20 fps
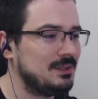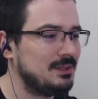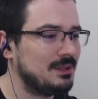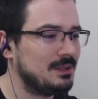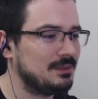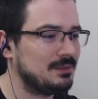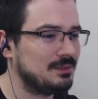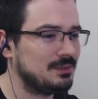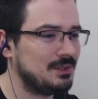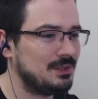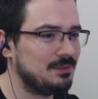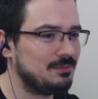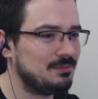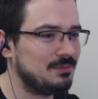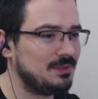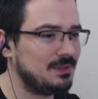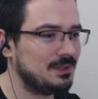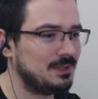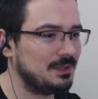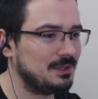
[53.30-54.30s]
I don't really
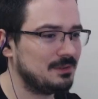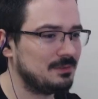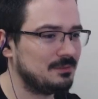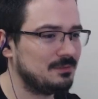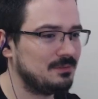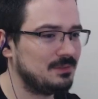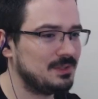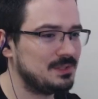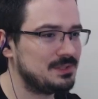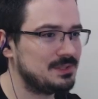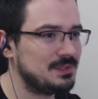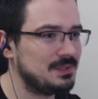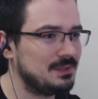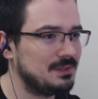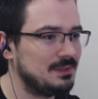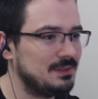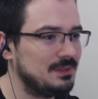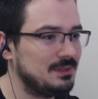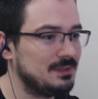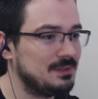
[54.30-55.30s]
feel like fixing
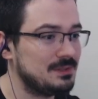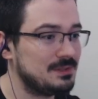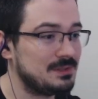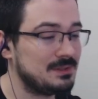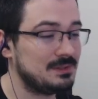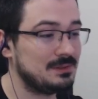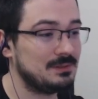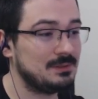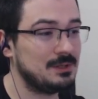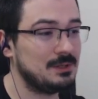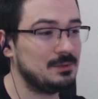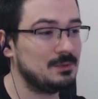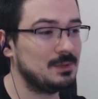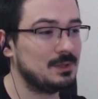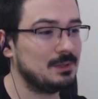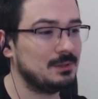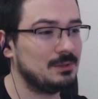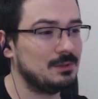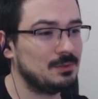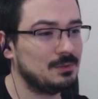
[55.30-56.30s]
this. Okay, you
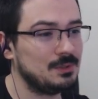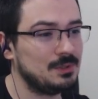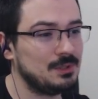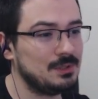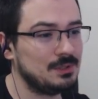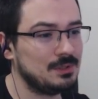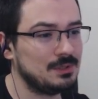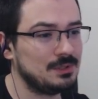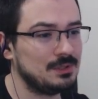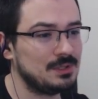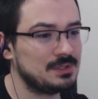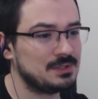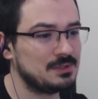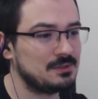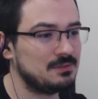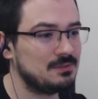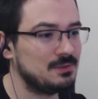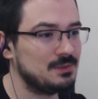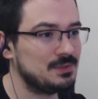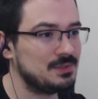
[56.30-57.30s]
can go here. That's a
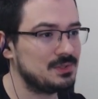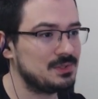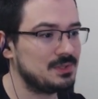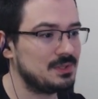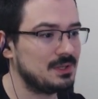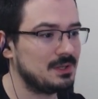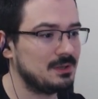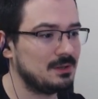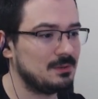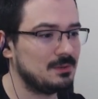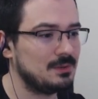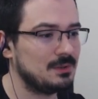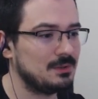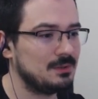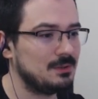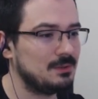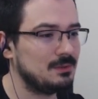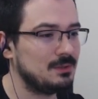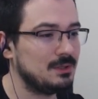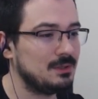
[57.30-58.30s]
full stack. You can
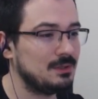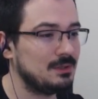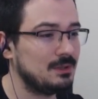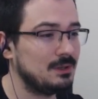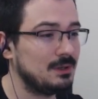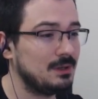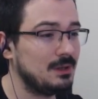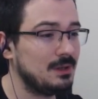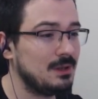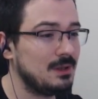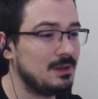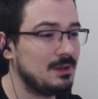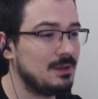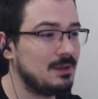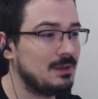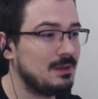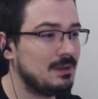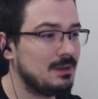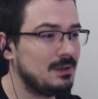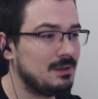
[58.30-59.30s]
go here.
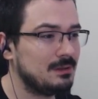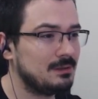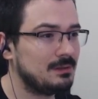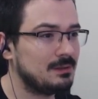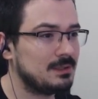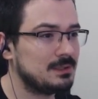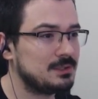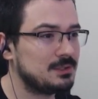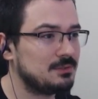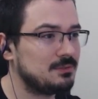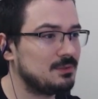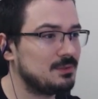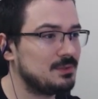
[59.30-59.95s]
That's a full